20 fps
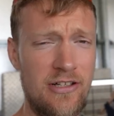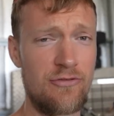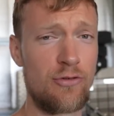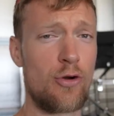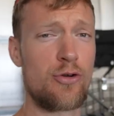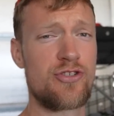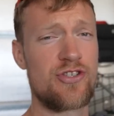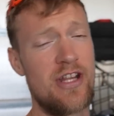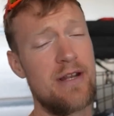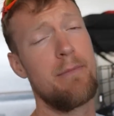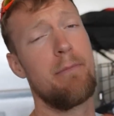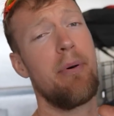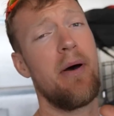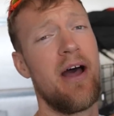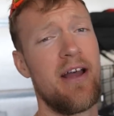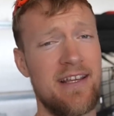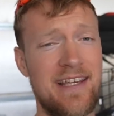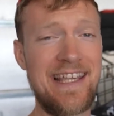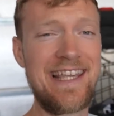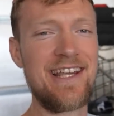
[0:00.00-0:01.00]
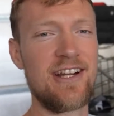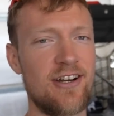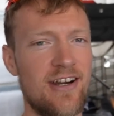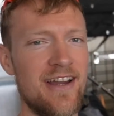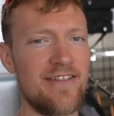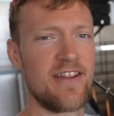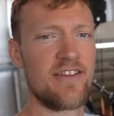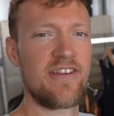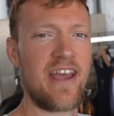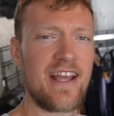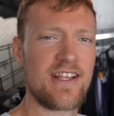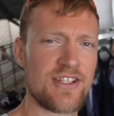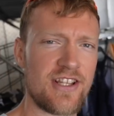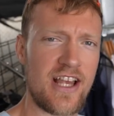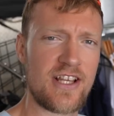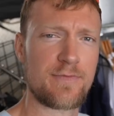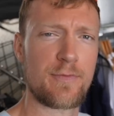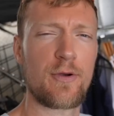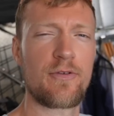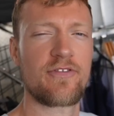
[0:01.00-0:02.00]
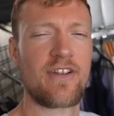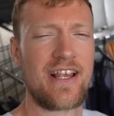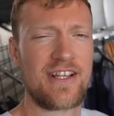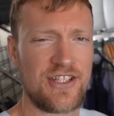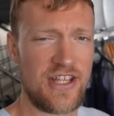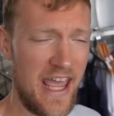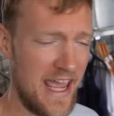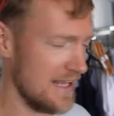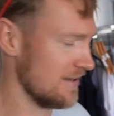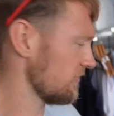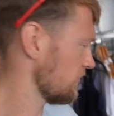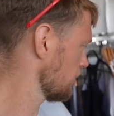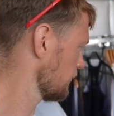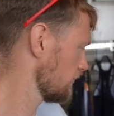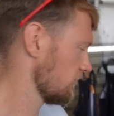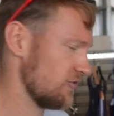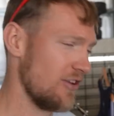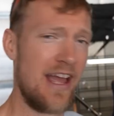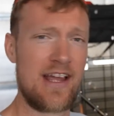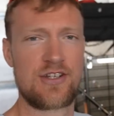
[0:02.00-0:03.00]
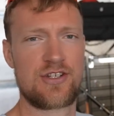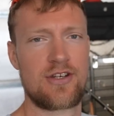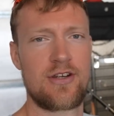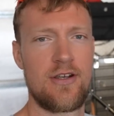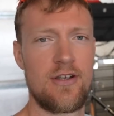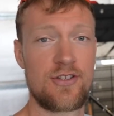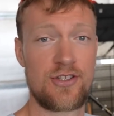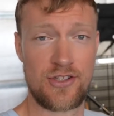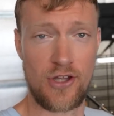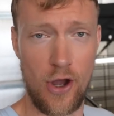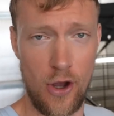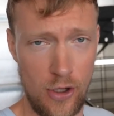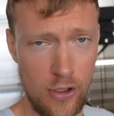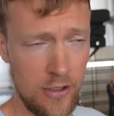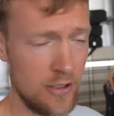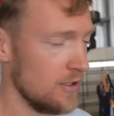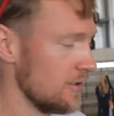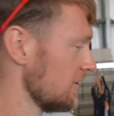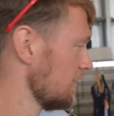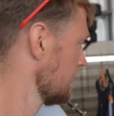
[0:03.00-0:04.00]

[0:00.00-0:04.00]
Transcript: roasting. But here at the tent slash booth slash tent slash stall,